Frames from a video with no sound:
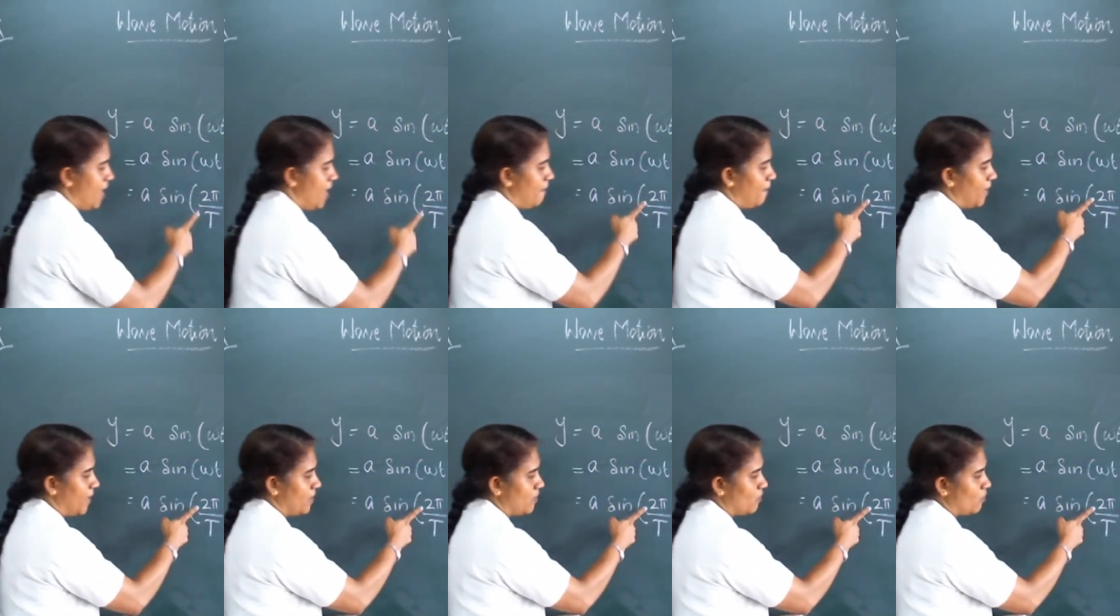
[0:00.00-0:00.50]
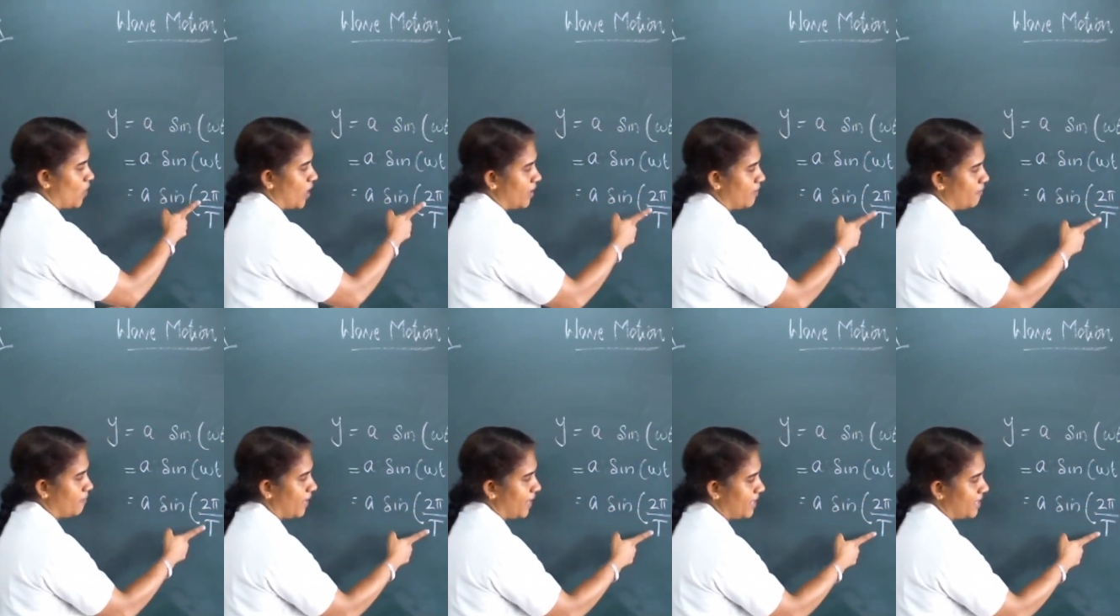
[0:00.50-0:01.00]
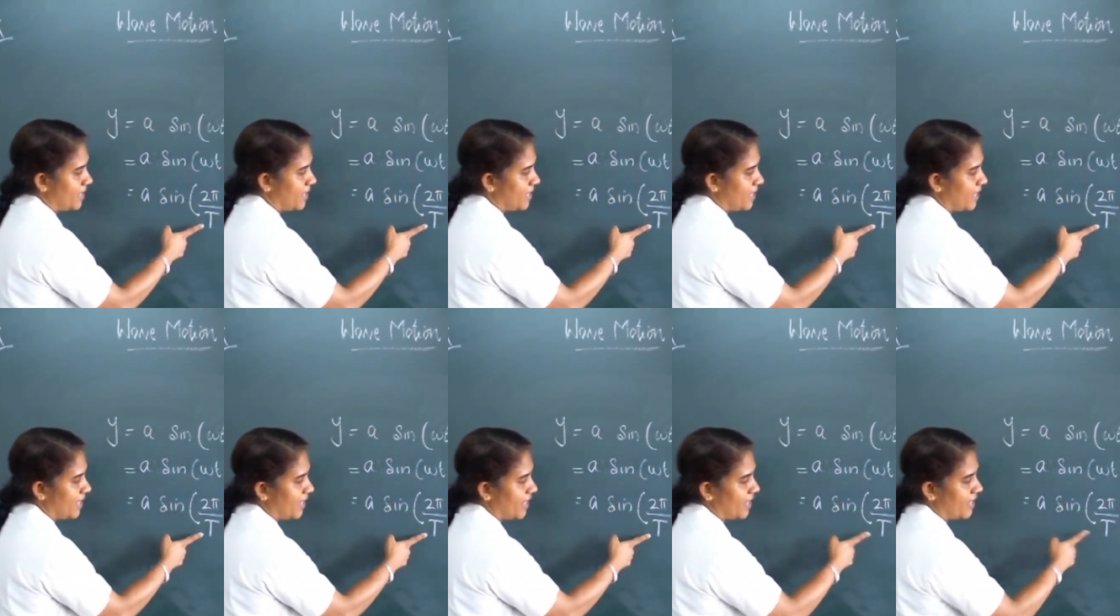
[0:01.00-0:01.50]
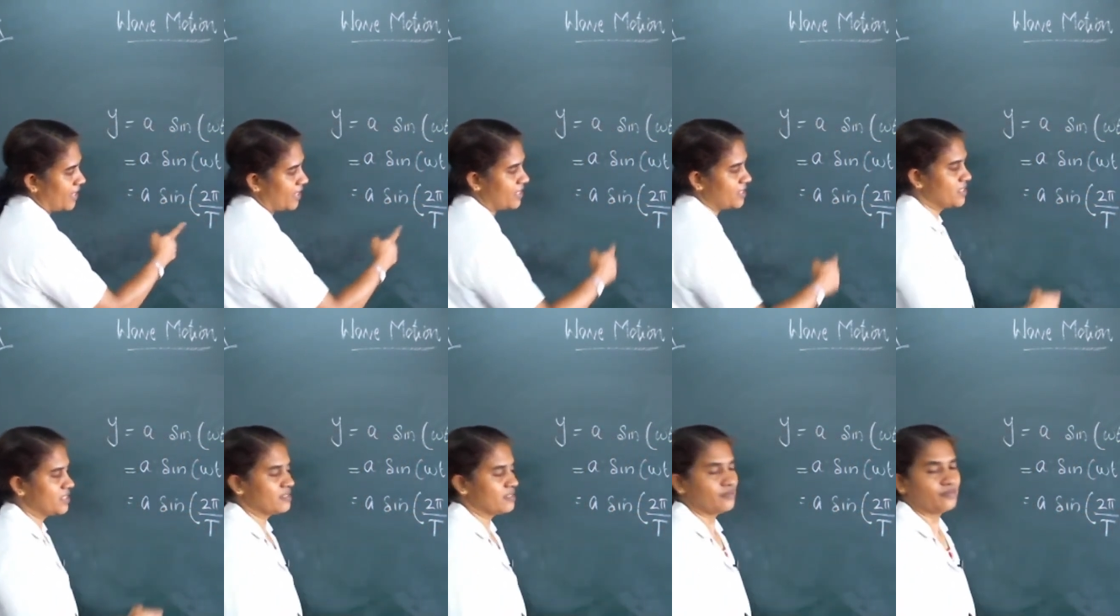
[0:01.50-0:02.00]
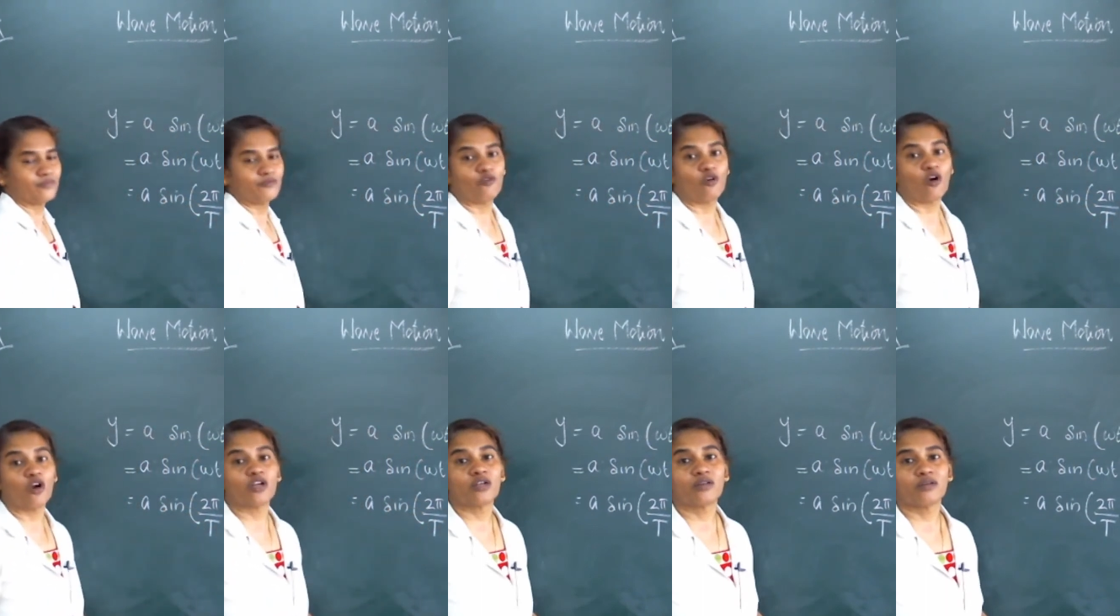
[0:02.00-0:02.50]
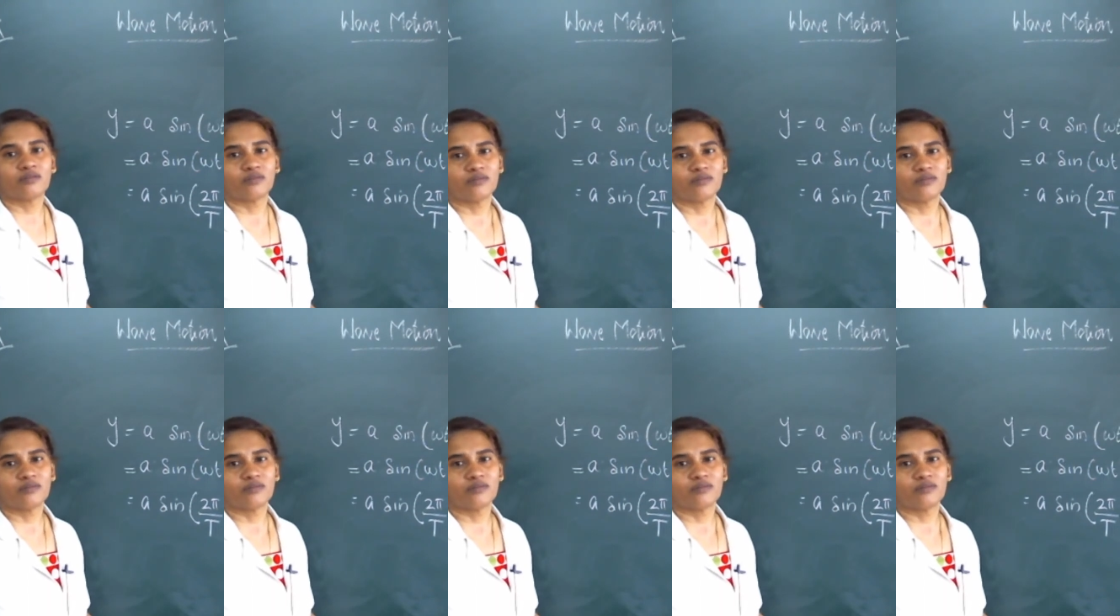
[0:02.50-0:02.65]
But 1 by t is what?